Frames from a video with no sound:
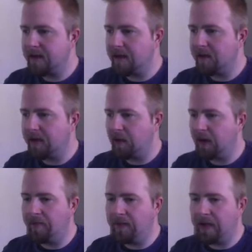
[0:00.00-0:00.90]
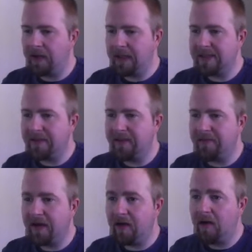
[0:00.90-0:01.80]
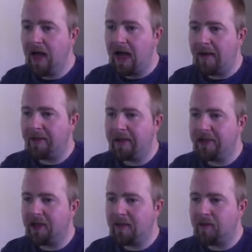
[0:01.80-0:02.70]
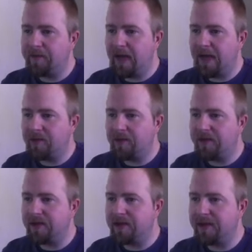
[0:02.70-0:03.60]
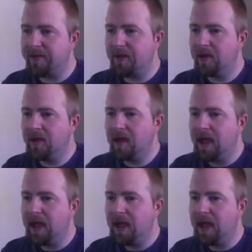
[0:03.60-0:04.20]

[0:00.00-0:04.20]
Okay, well, anyway, let's leave that for now. Application option password is too simple.